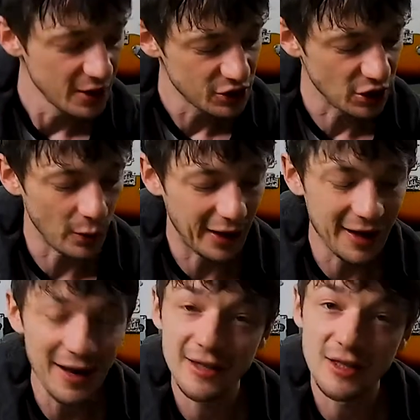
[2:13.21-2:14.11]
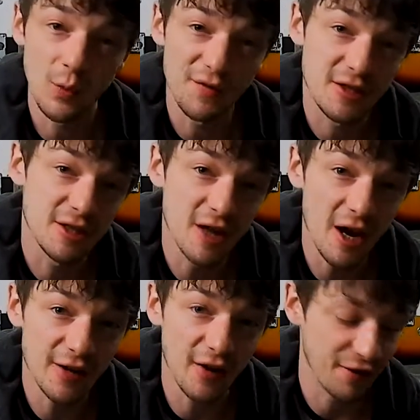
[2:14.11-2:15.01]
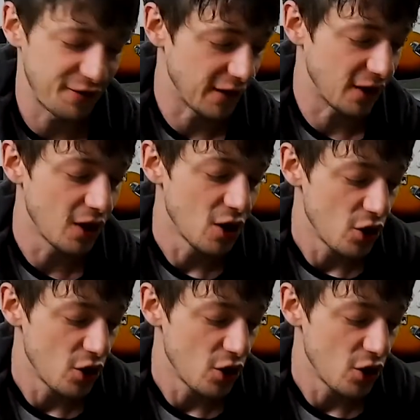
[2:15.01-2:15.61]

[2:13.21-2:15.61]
so that we're connecting with the side of our finger,